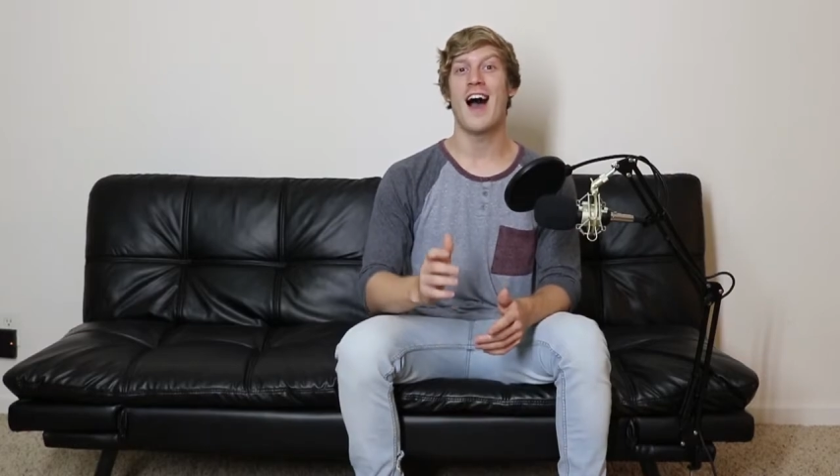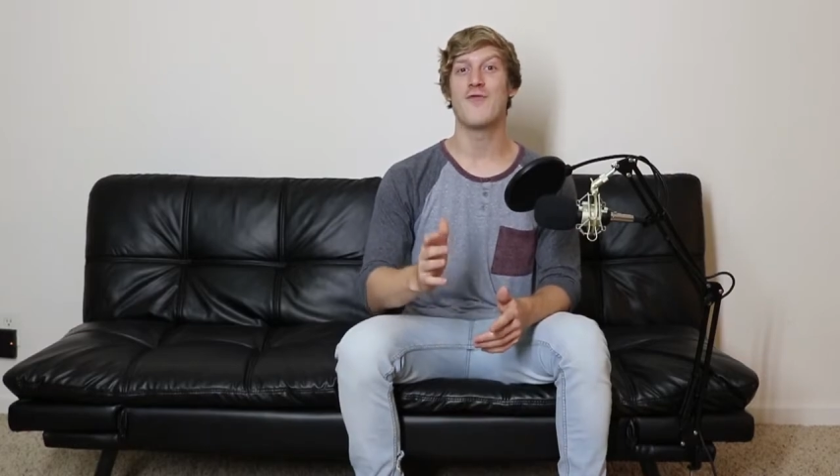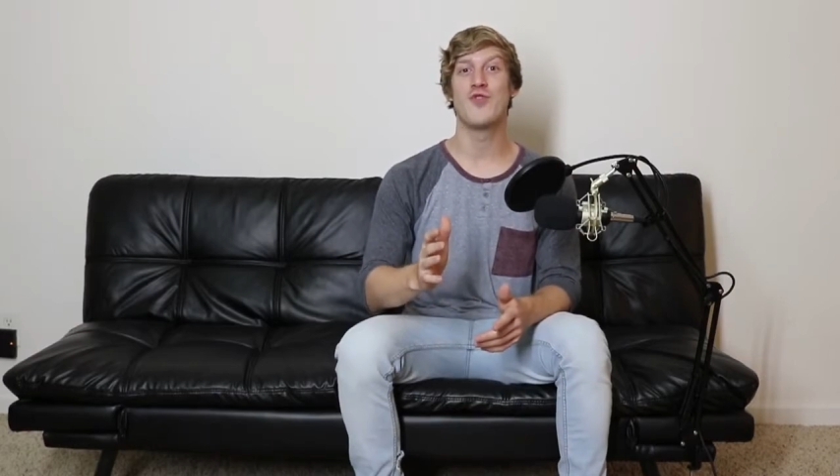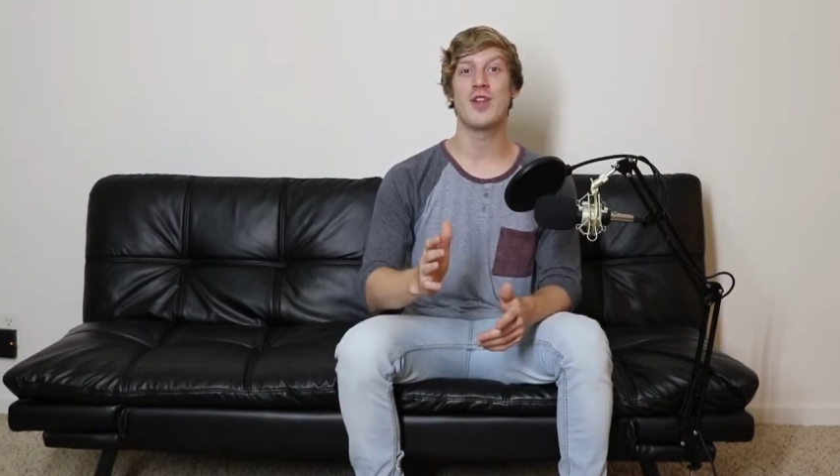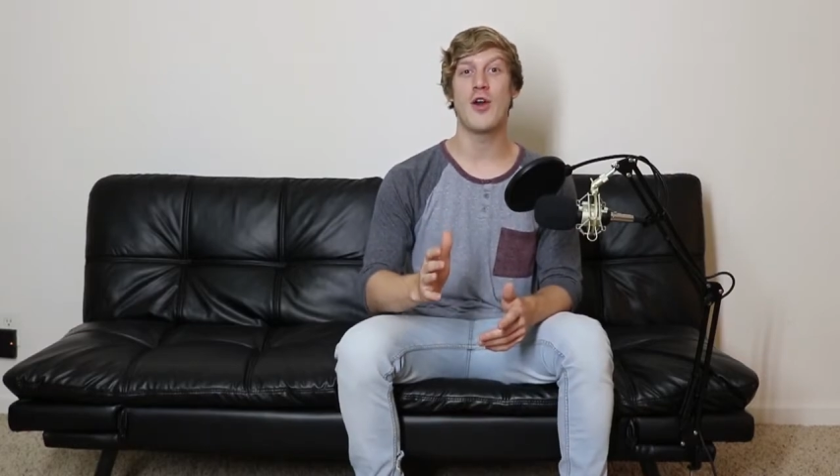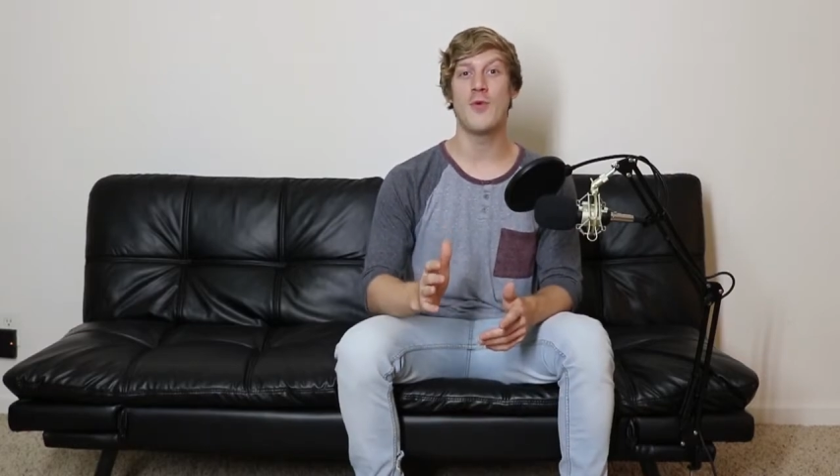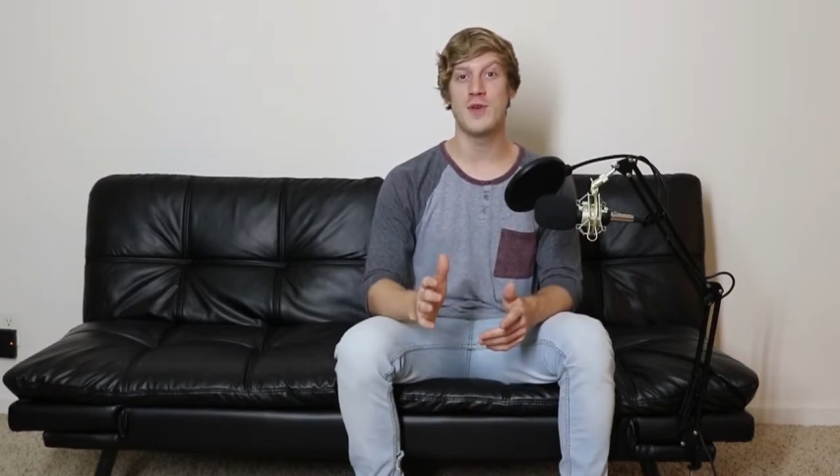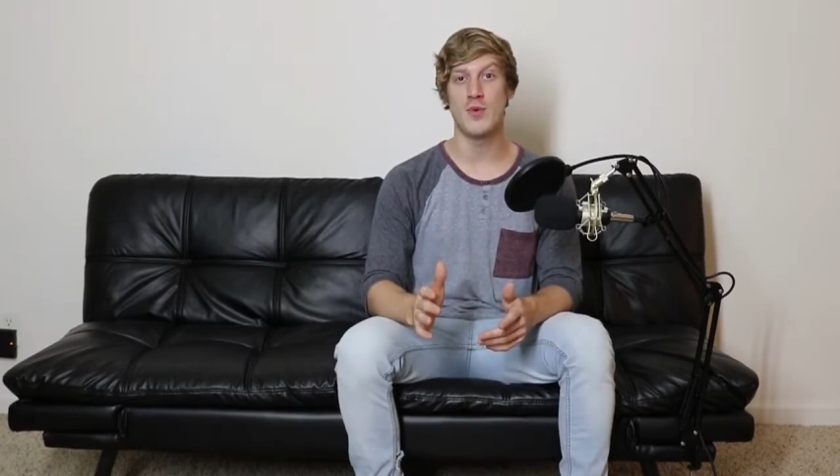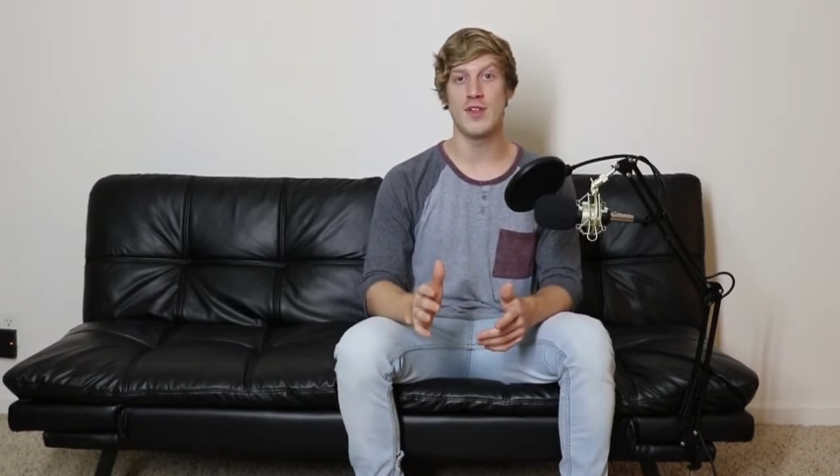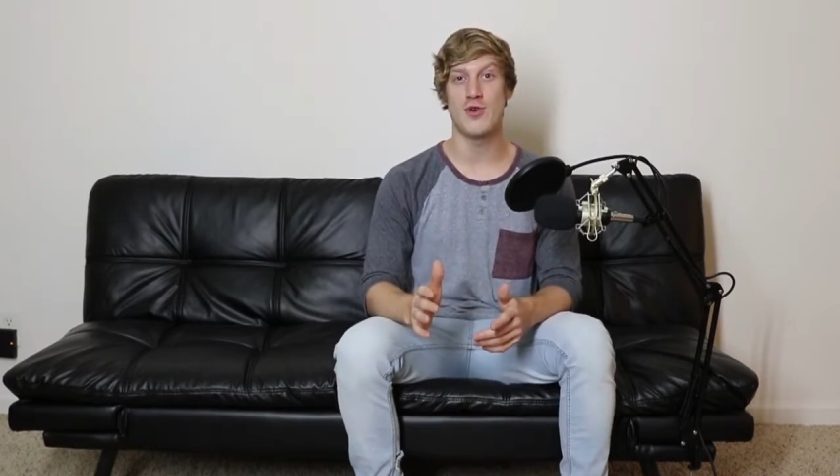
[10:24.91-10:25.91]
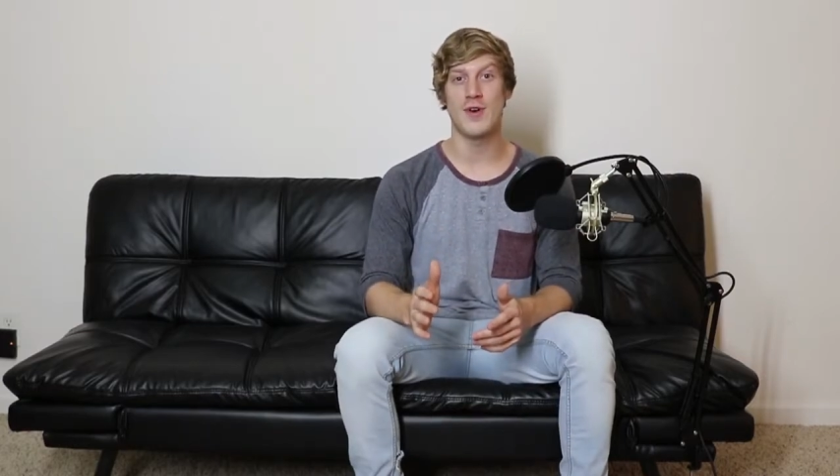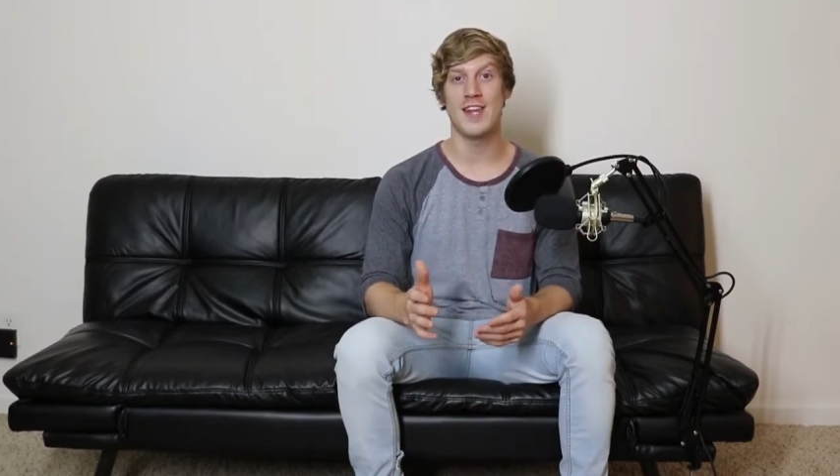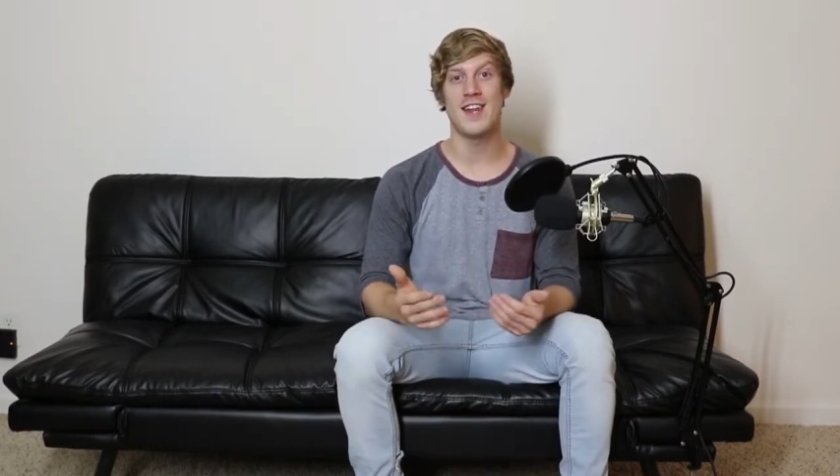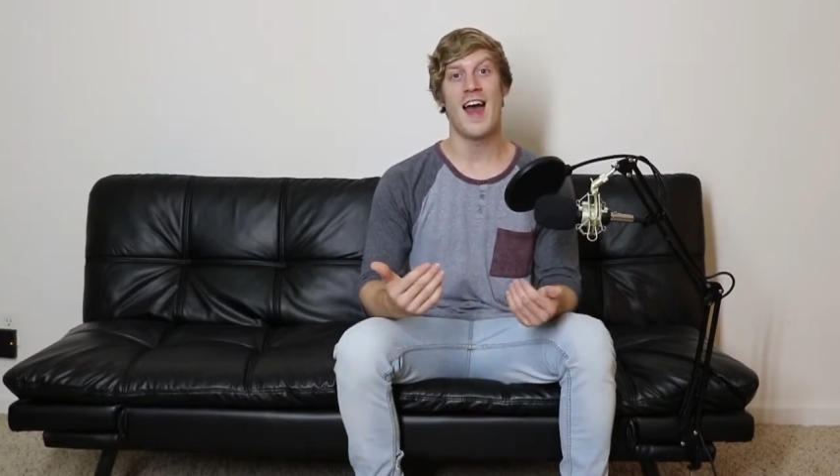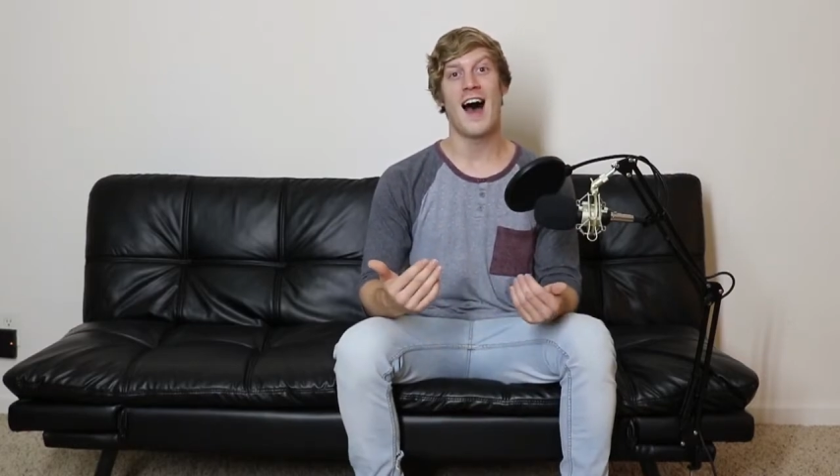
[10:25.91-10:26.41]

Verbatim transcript: I really hope you enjoyed it.